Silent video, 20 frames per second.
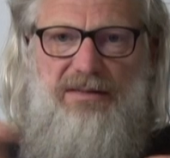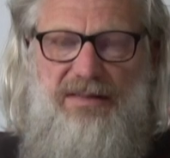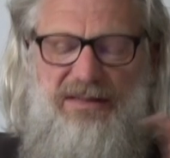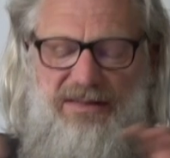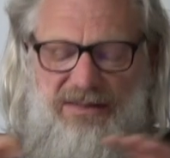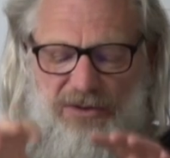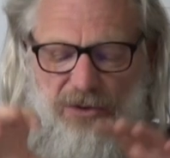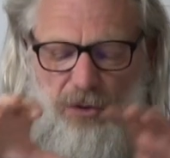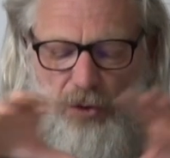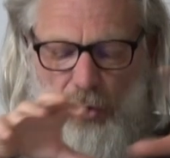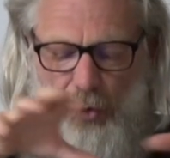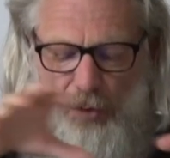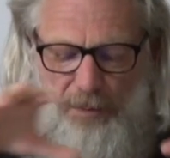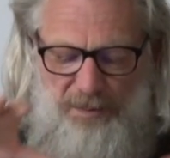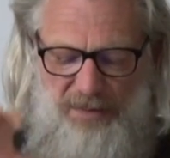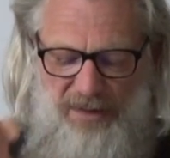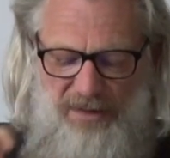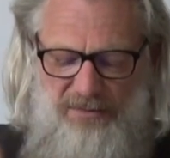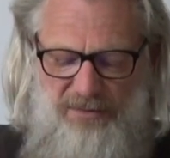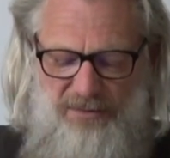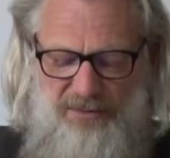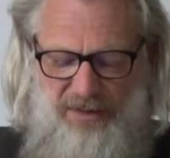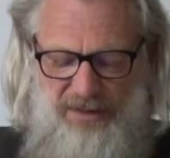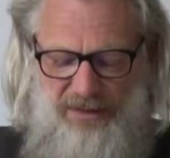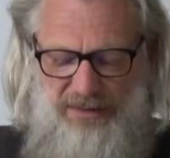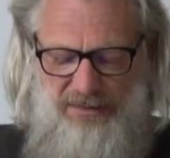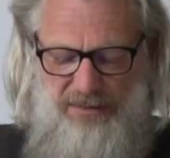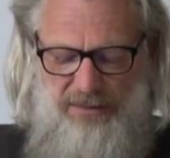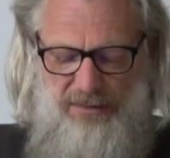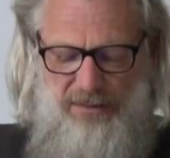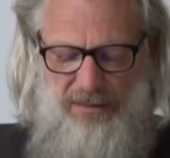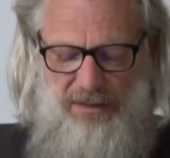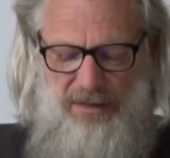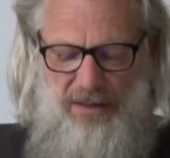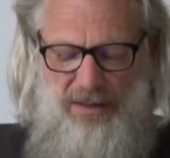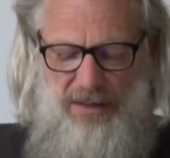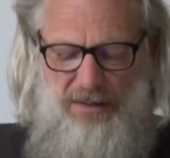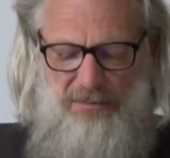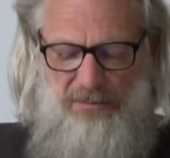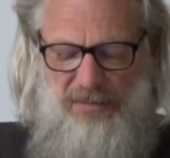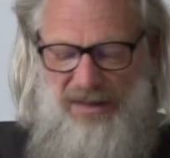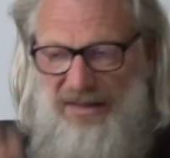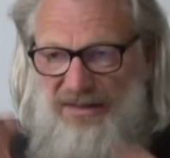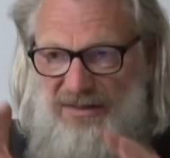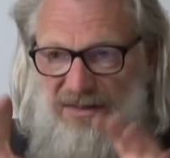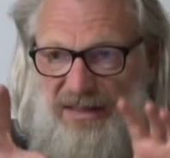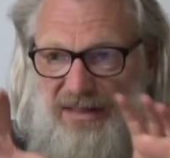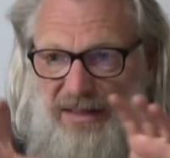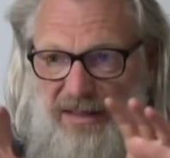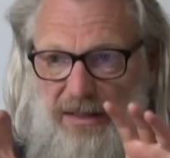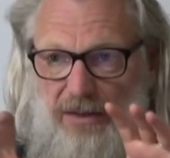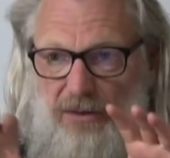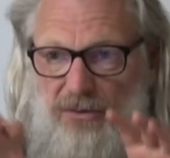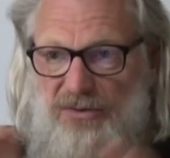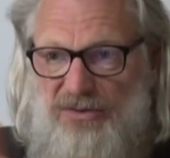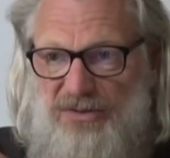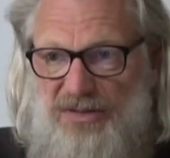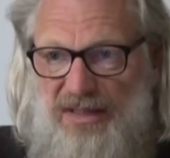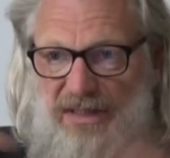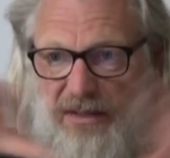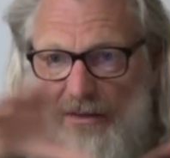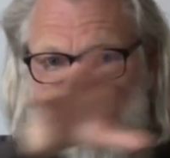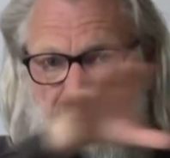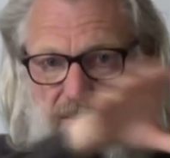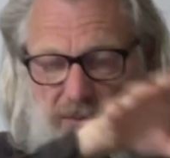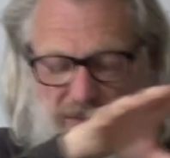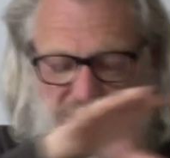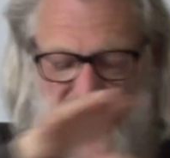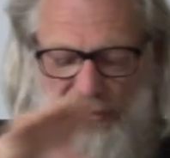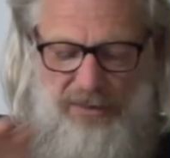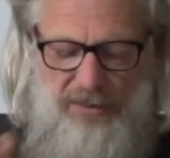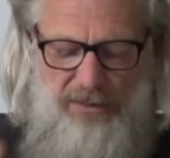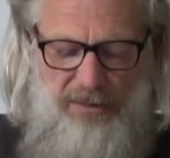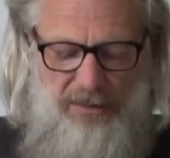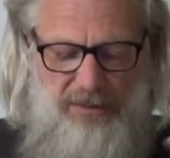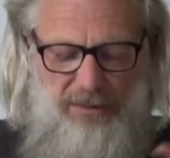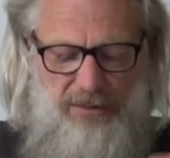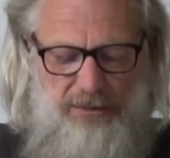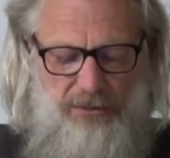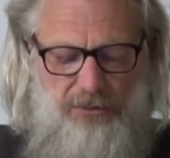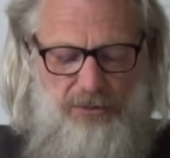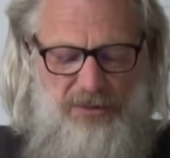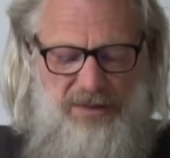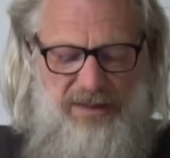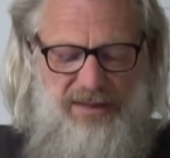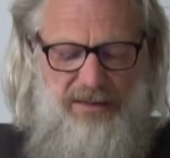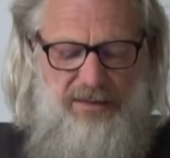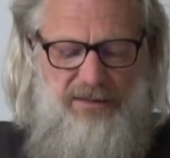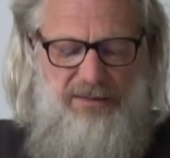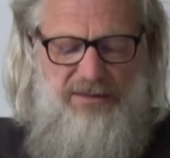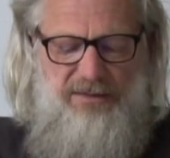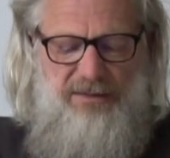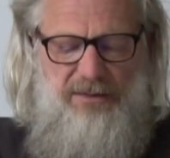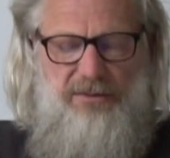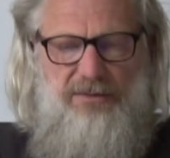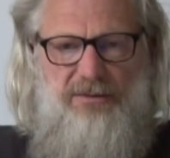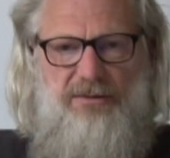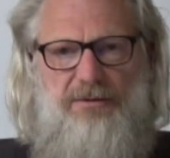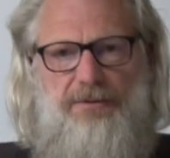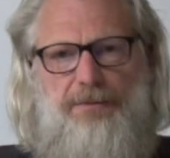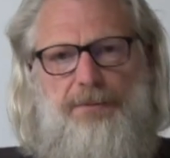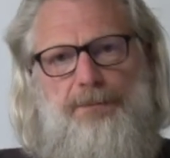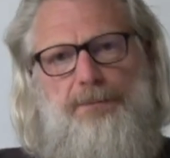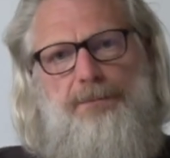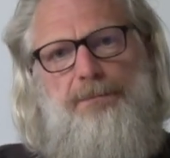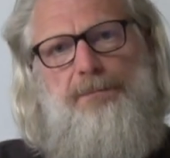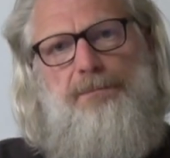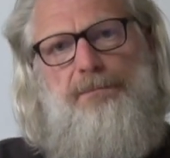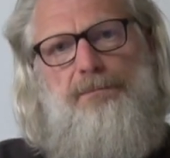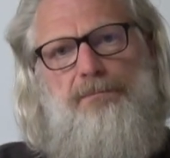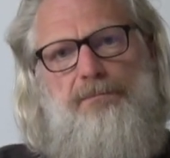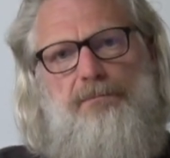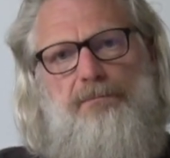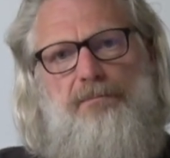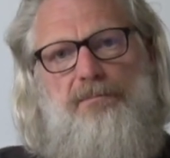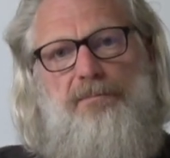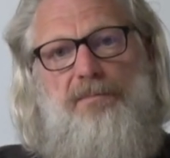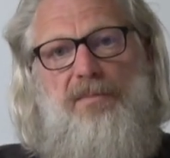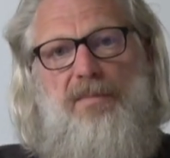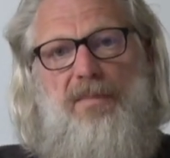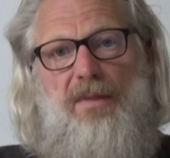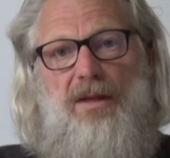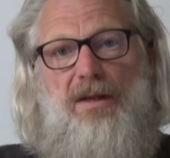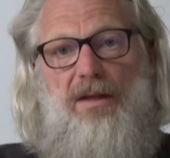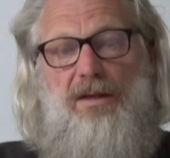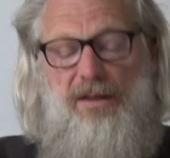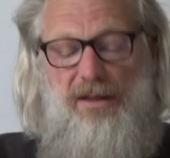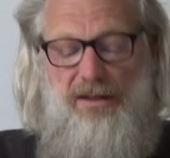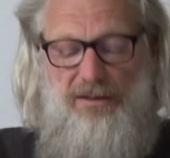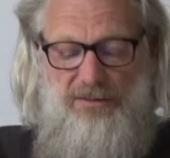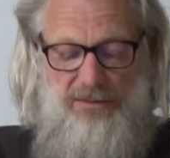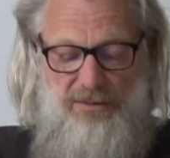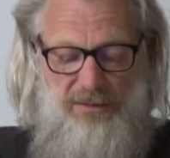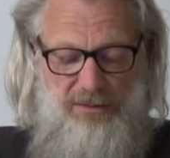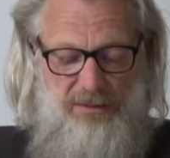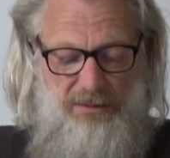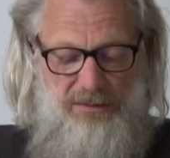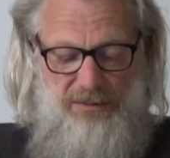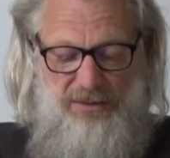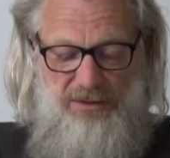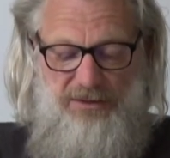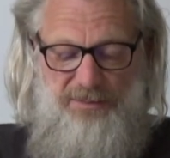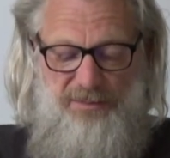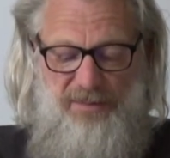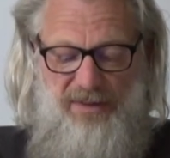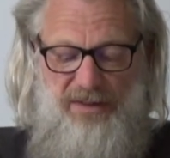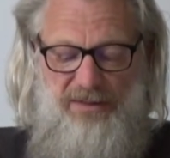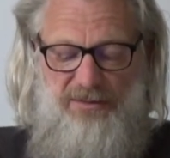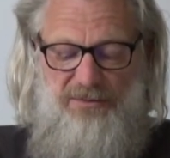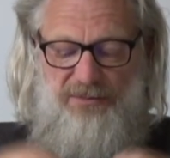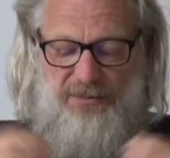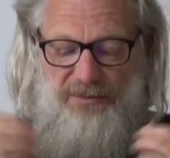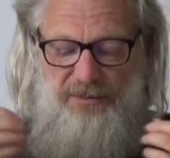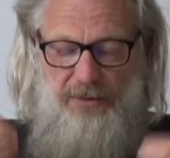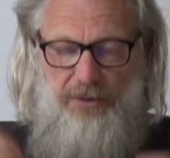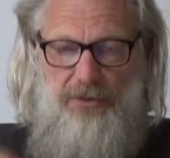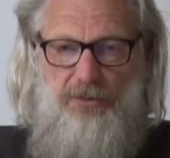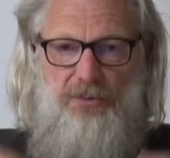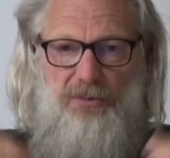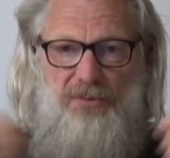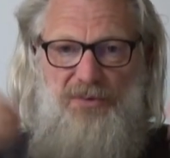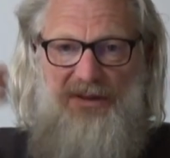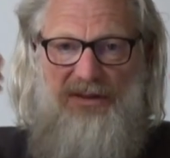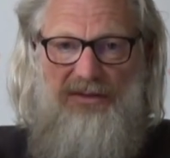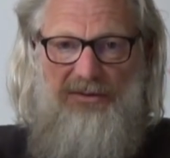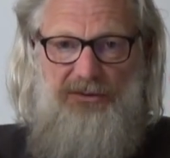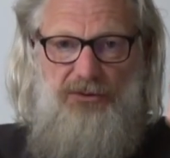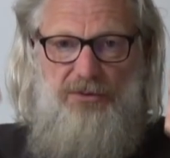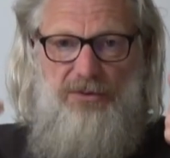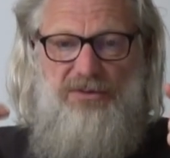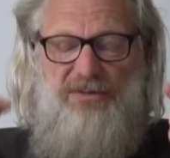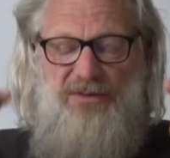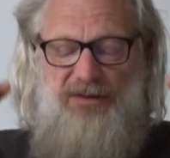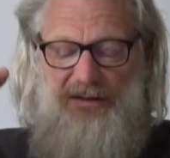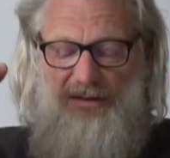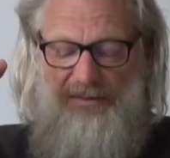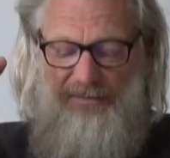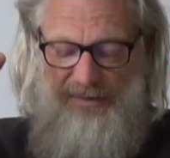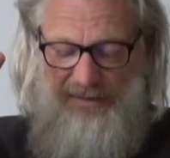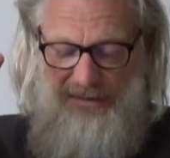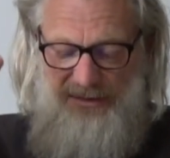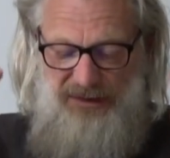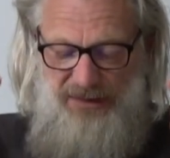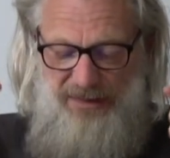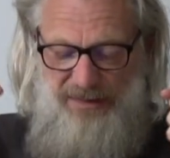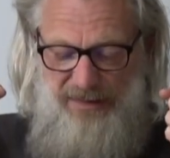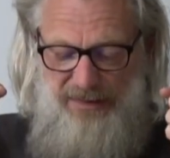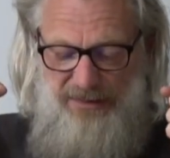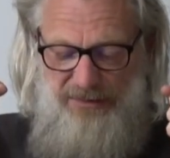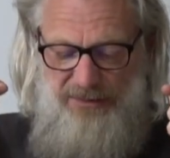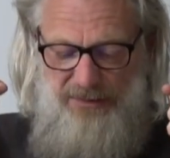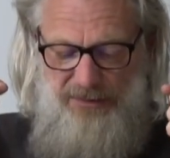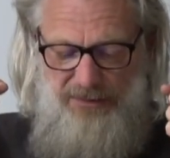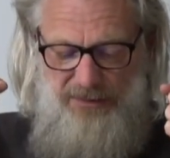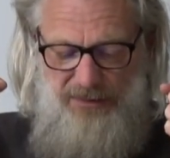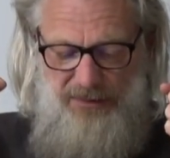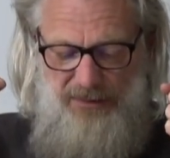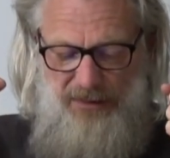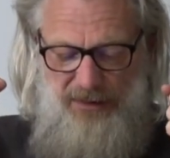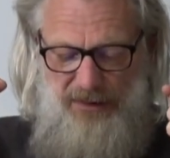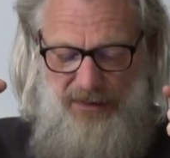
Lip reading: this clumping phase by sending out signals to the other cells. Yet, despite thorough research and investigations,